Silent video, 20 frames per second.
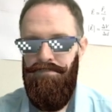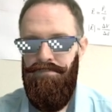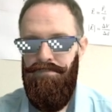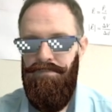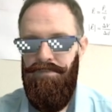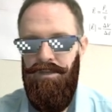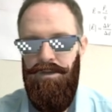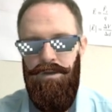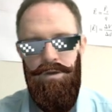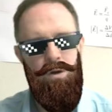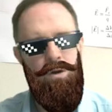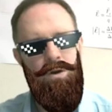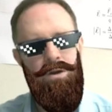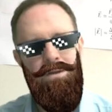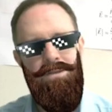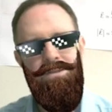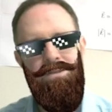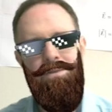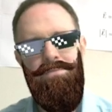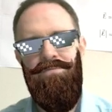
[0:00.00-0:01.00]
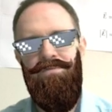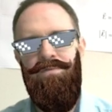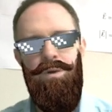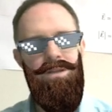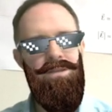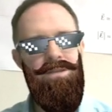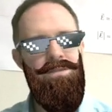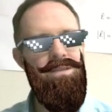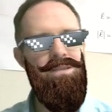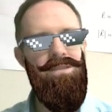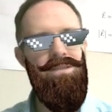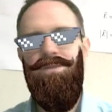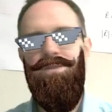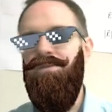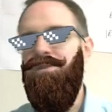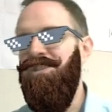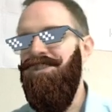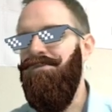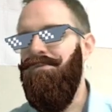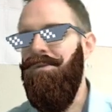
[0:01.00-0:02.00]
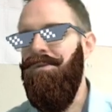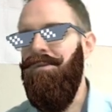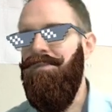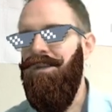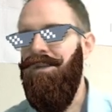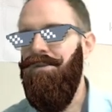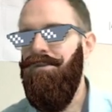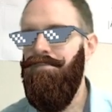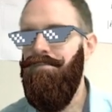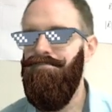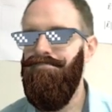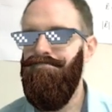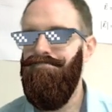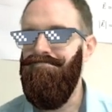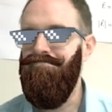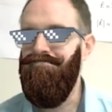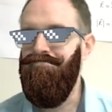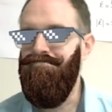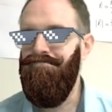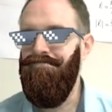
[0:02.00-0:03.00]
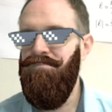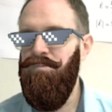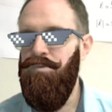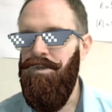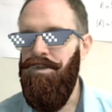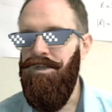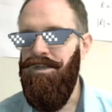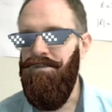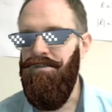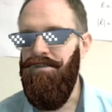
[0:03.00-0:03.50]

Oh, I said 46 degrees would be better. Whatever.